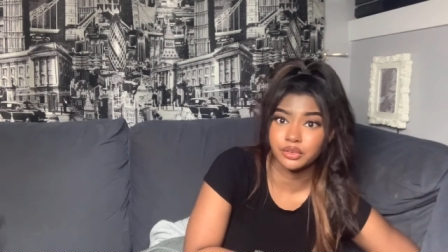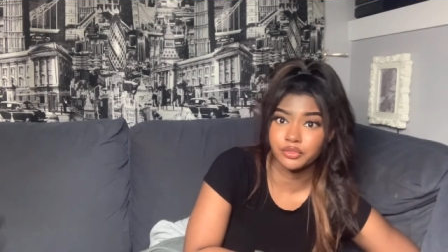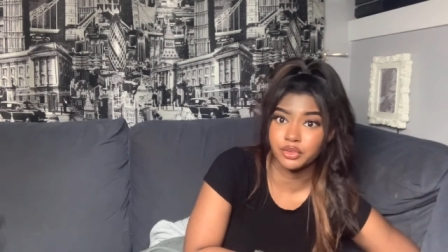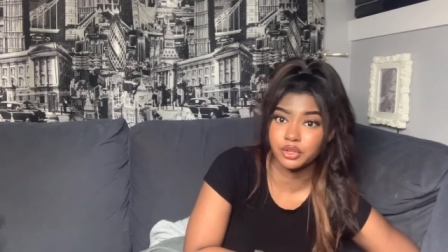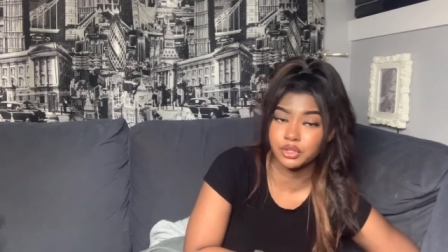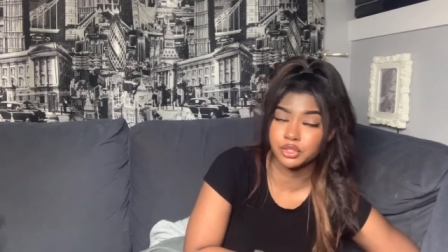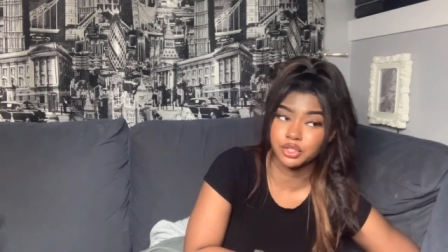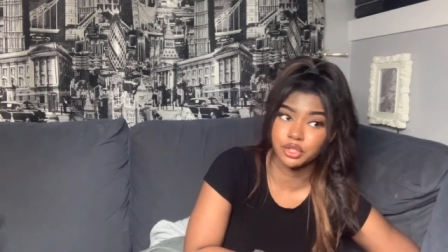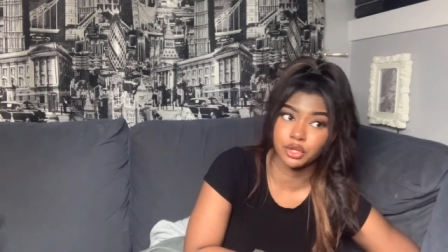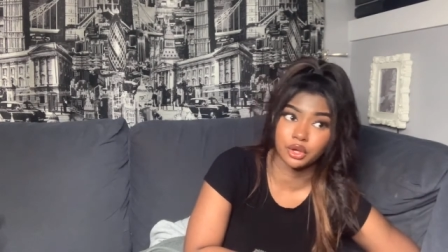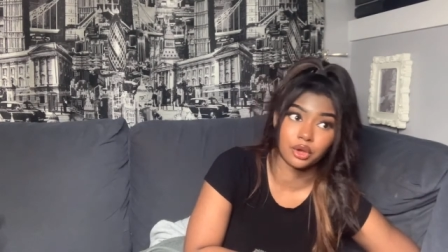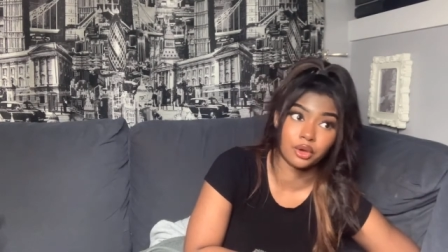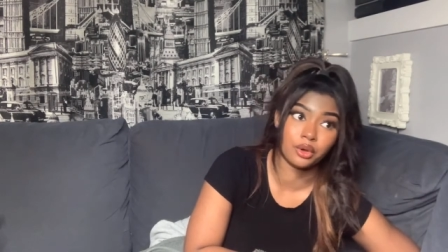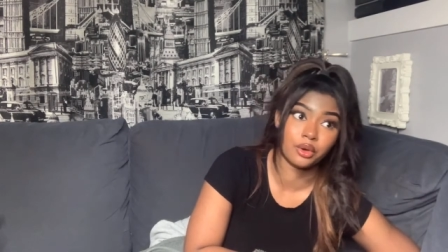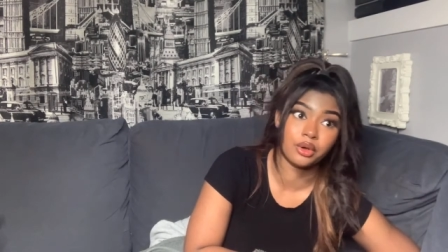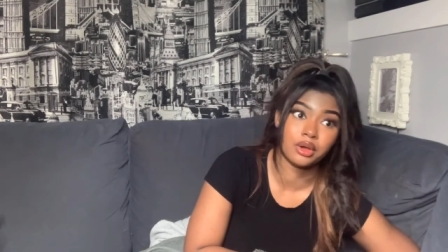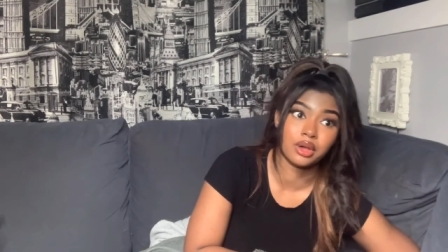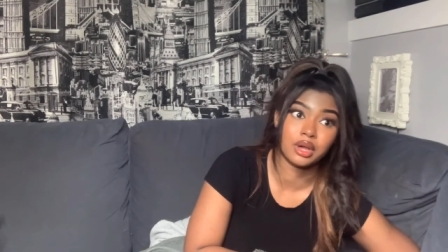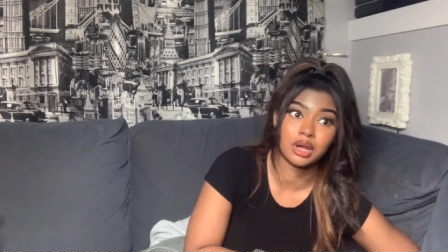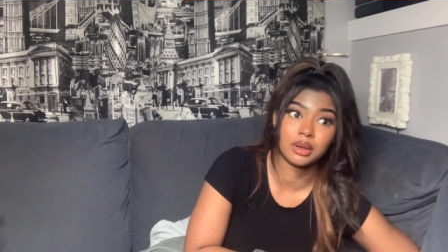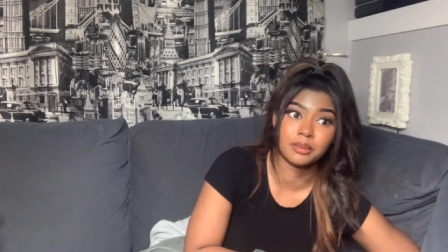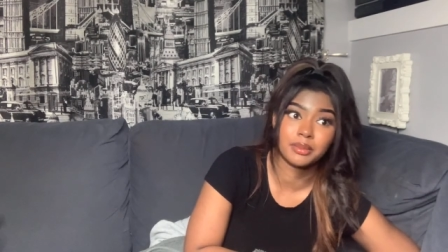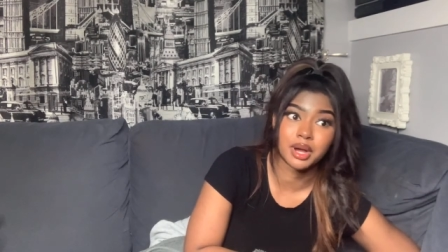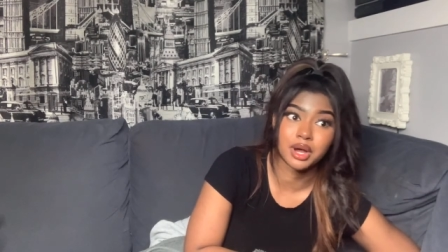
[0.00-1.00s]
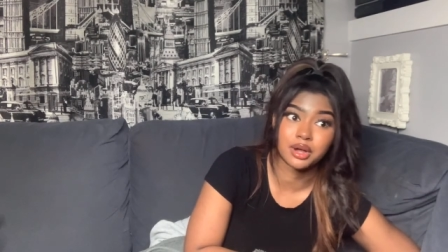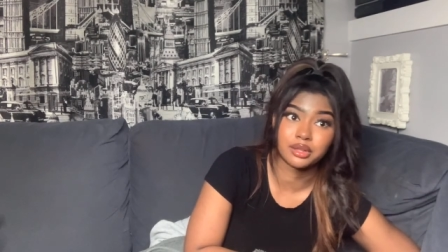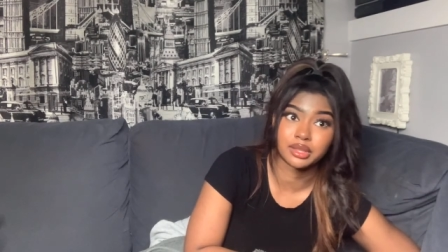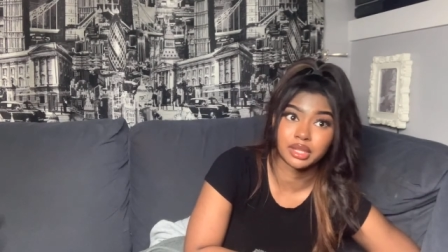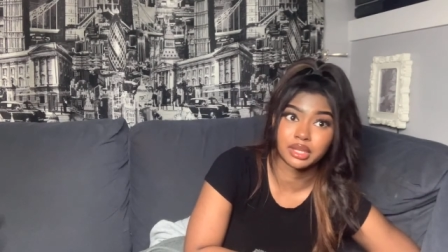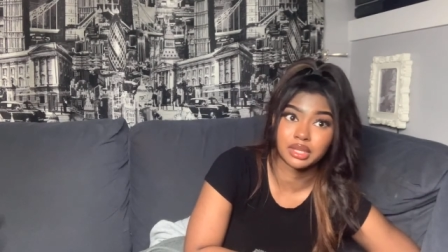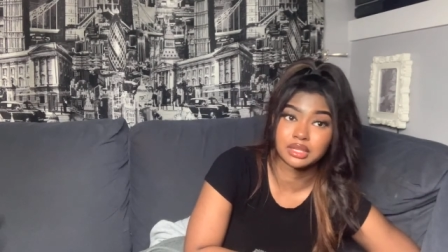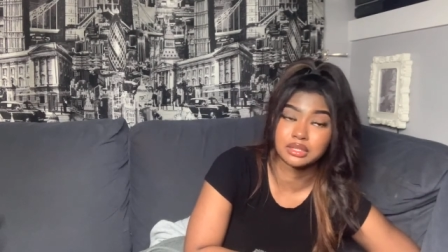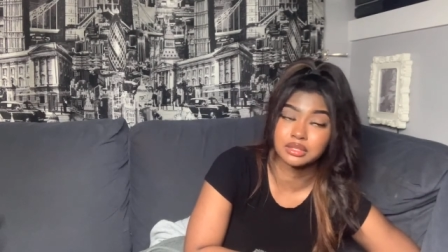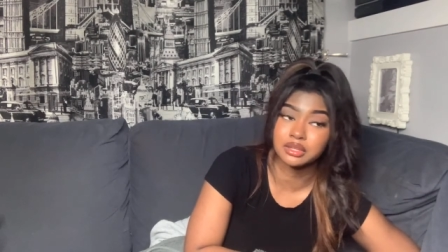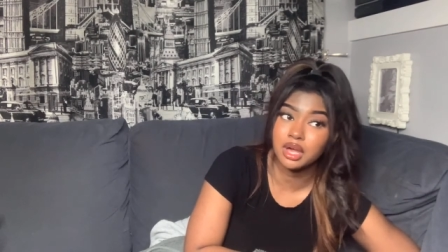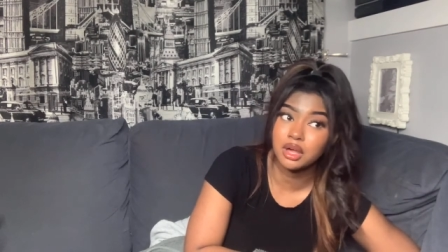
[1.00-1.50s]
Phil show about like
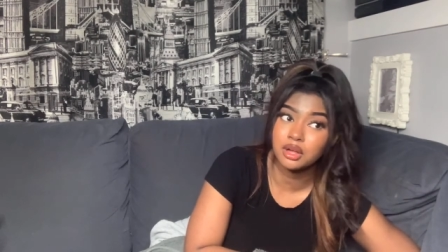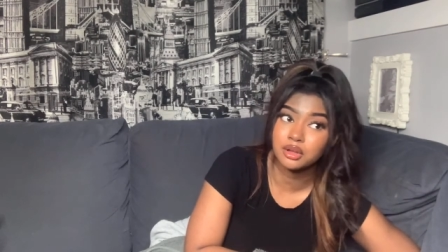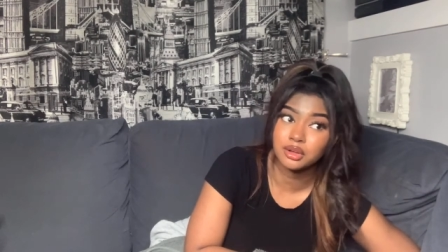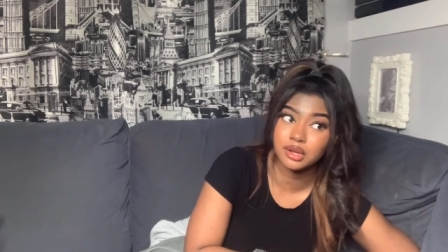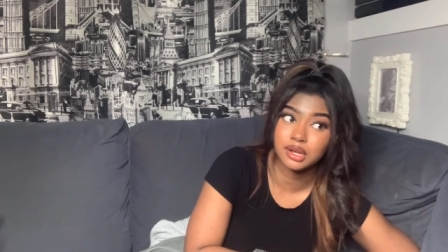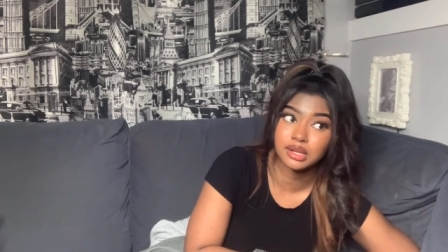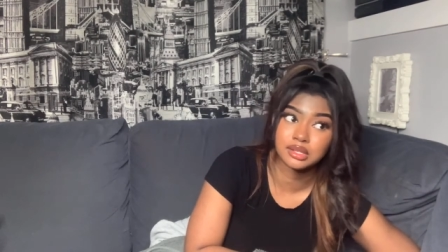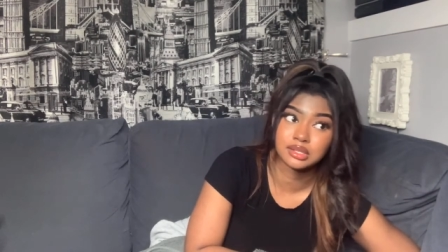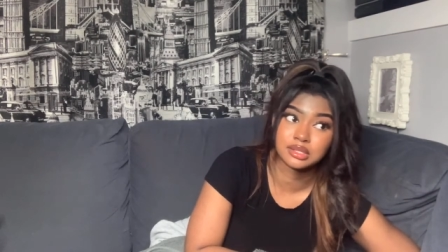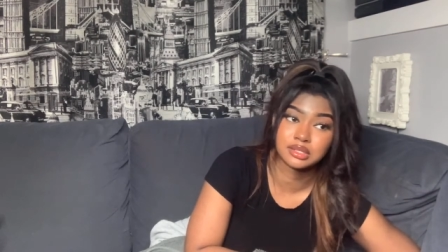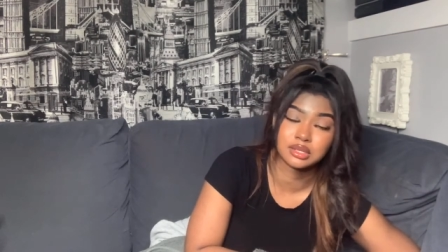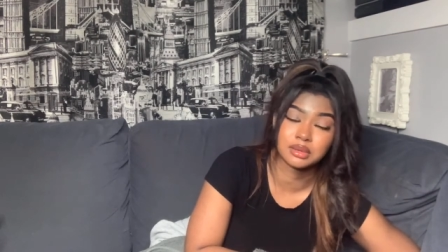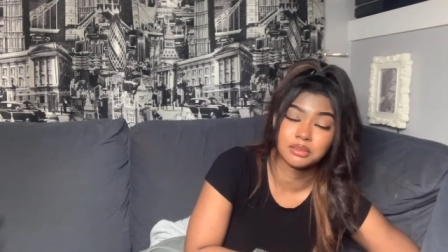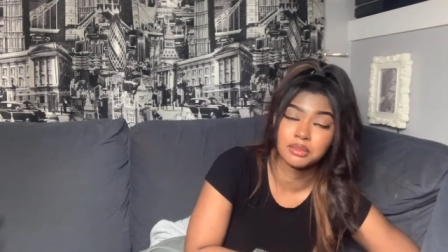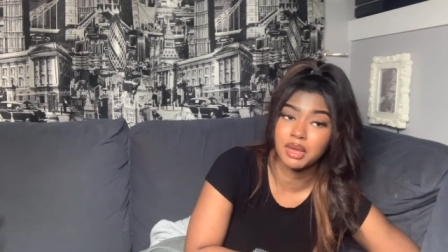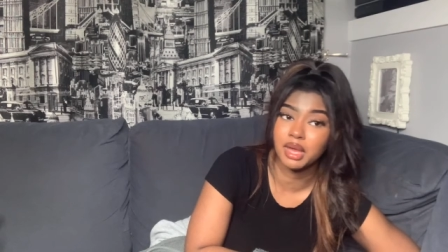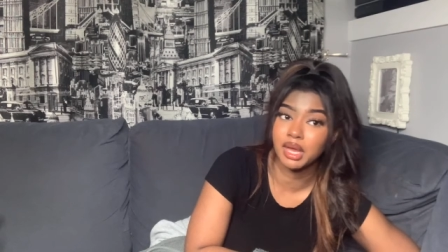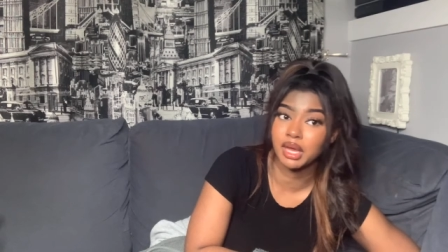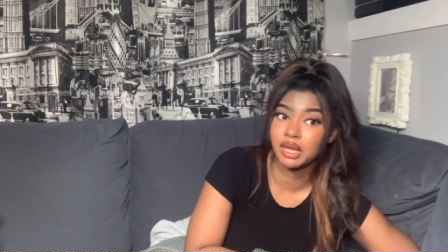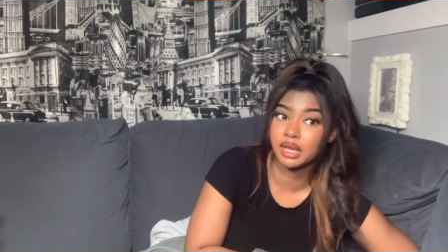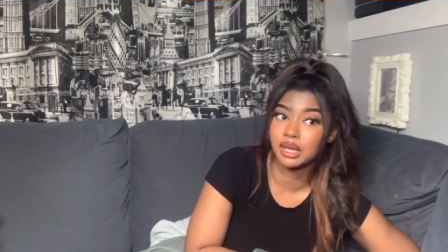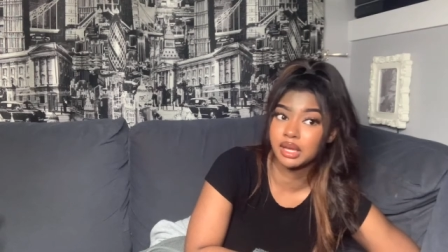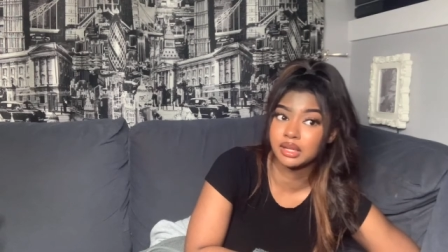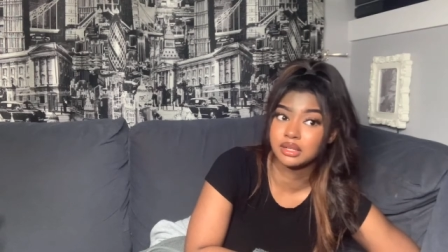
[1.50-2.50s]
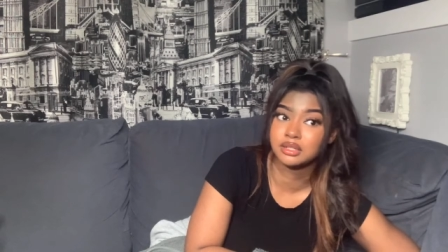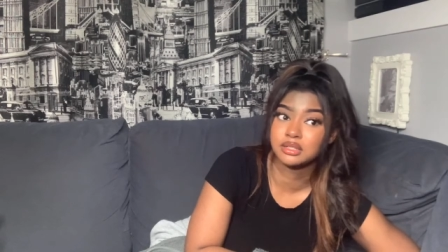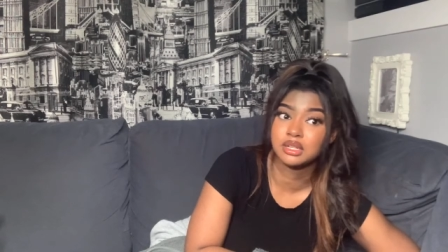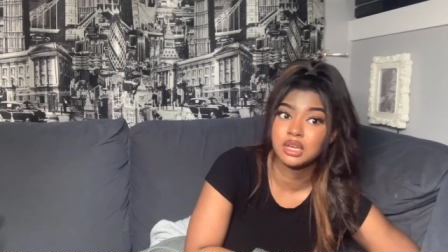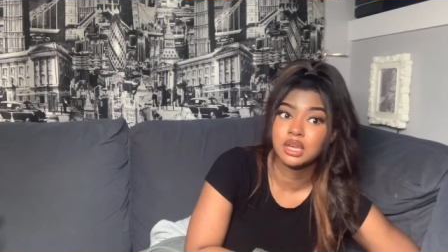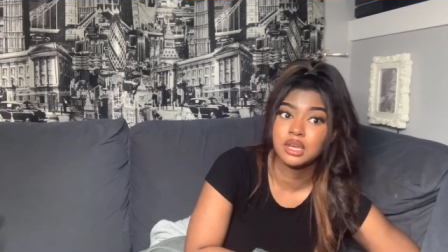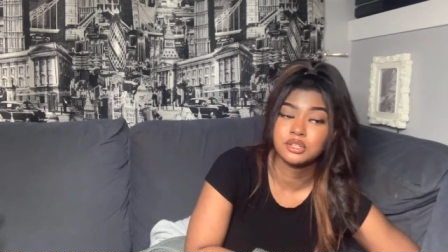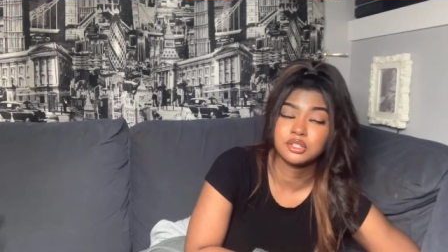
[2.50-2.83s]
his alcoholism and